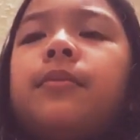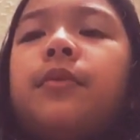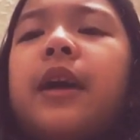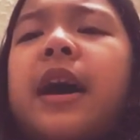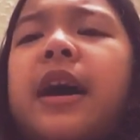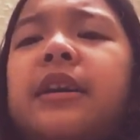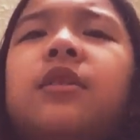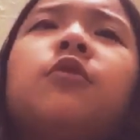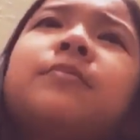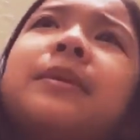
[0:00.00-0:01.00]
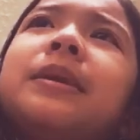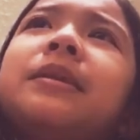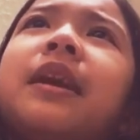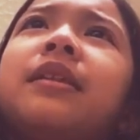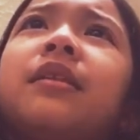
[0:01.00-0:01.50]
they told me
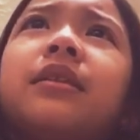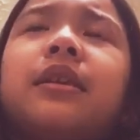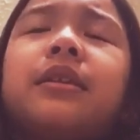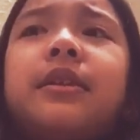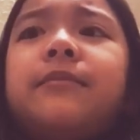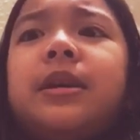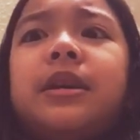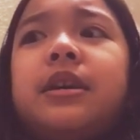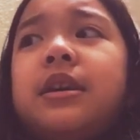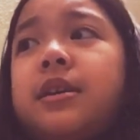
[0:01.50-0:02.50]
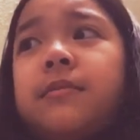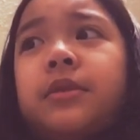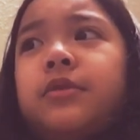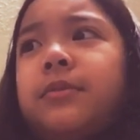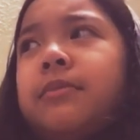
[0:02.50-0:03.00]
that they're gonna give me my
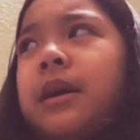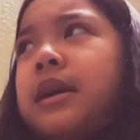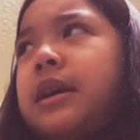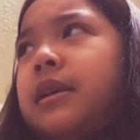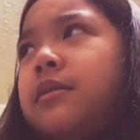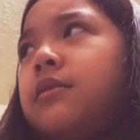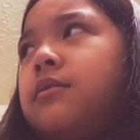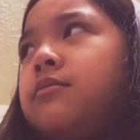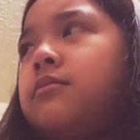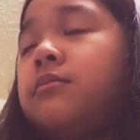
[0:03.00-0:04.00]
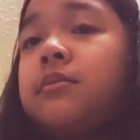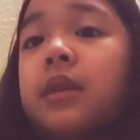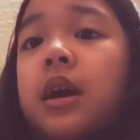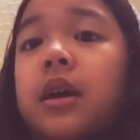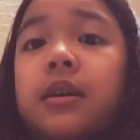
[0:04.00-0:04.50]
dream pet, and
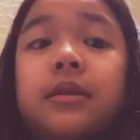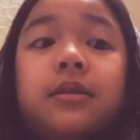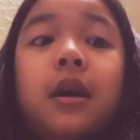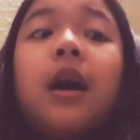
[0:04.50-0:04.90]
I saw